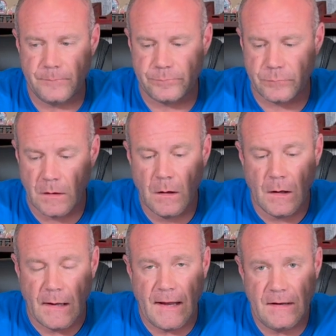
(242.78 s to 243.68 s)
And he's
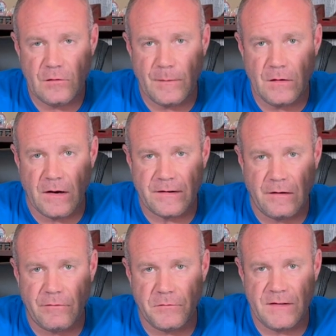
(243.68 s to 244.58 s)
been knocking off of 1/10
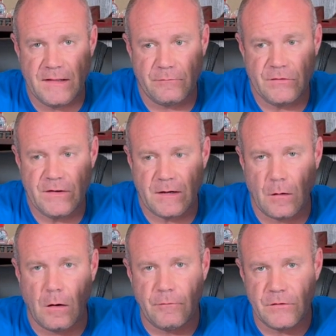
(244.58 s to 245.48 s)
of a second off of his
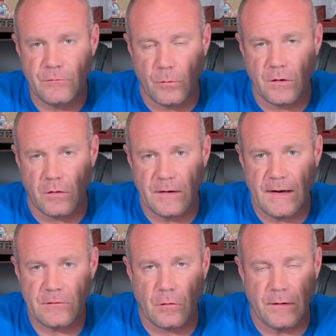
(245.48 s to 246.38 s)
40-yard dash on
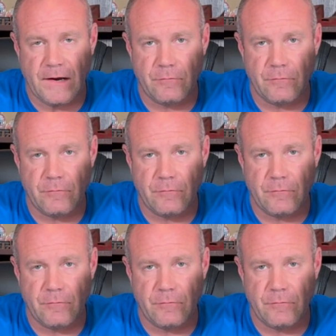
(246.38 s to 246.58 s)
average